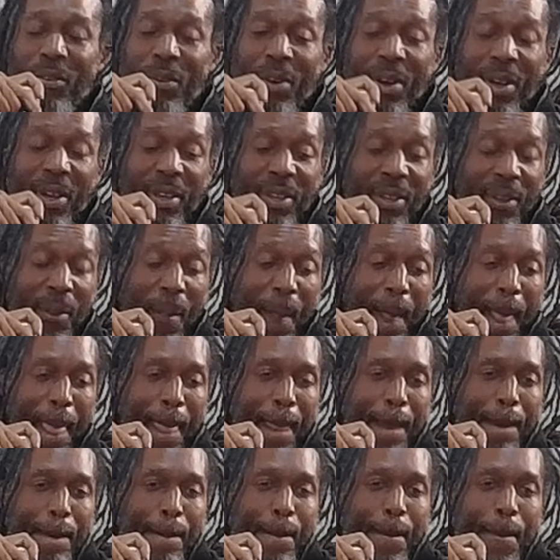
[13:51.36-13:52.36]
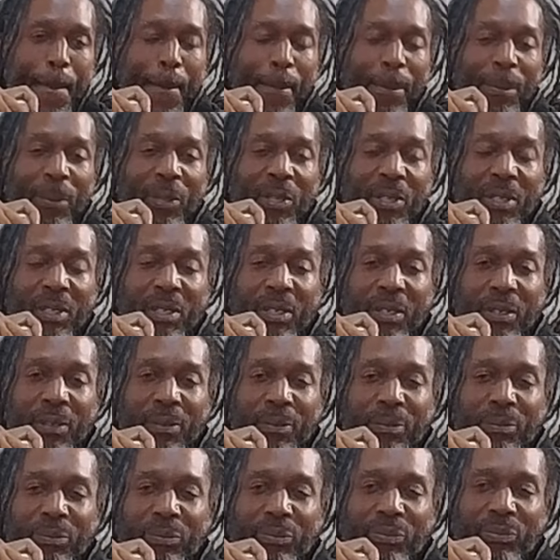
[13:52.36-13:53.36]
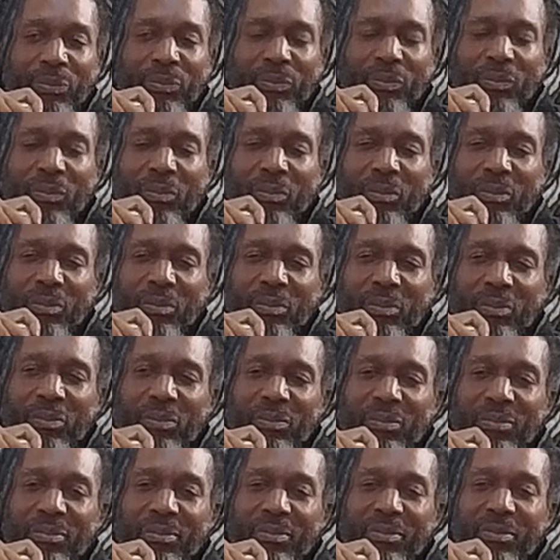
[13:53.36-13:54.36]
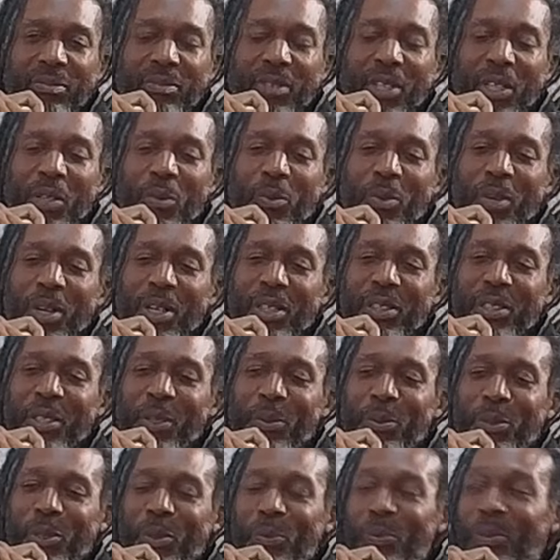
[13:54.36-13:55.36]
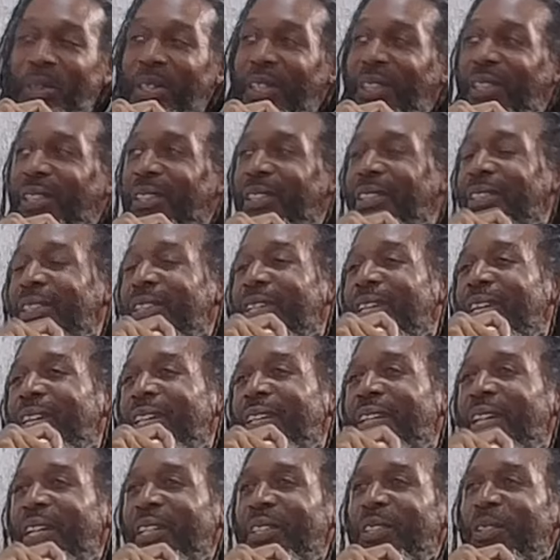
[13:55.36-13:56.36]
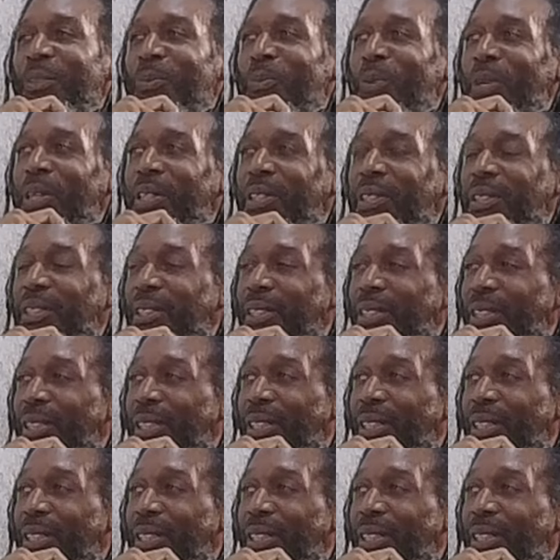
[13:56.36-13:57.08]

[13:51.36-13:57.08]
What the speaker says: Right. And he walked up to me, and he just kind of like smirked.